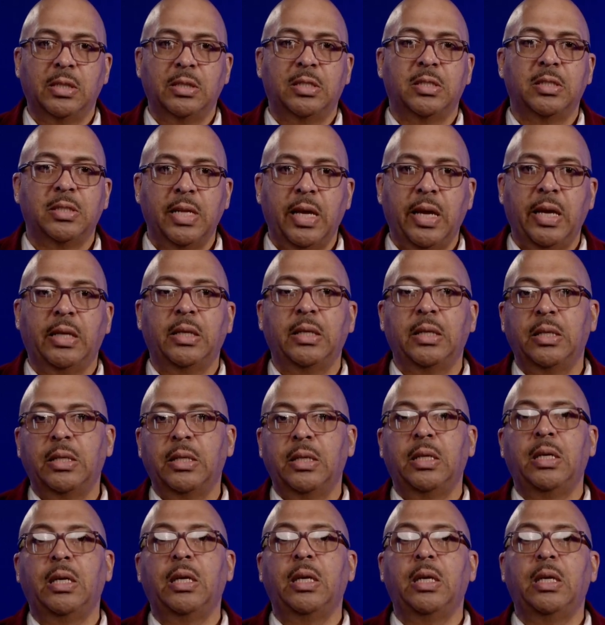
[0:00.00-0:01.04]
stand in
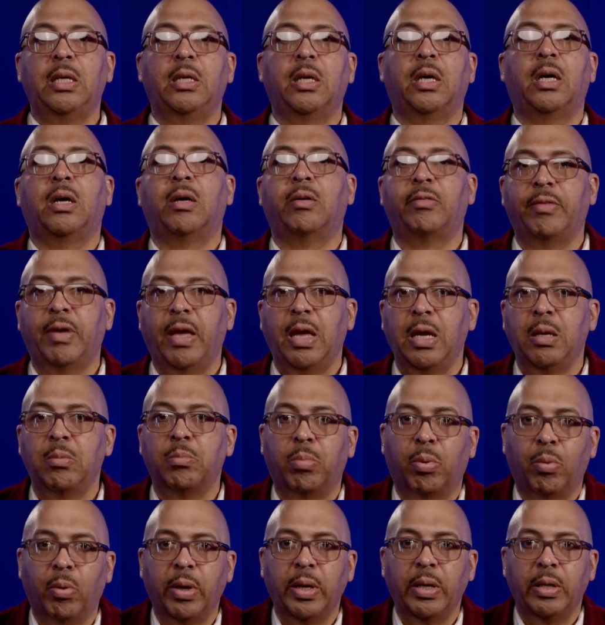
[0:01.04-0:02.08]
need of a
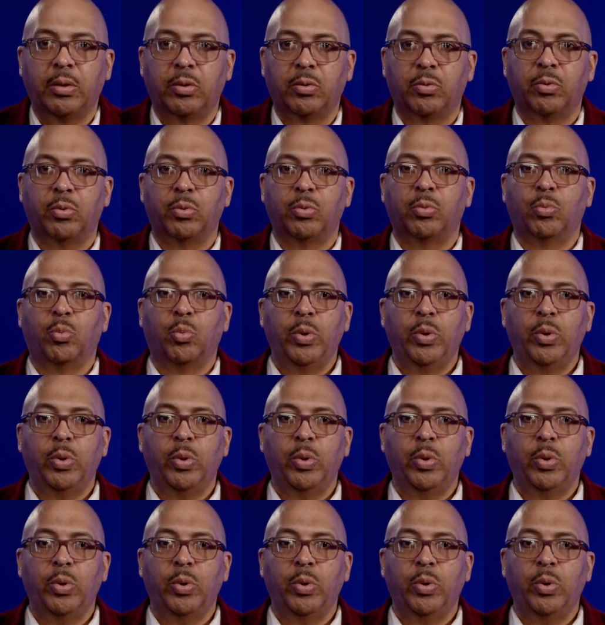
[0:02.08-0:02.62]
breakthrough.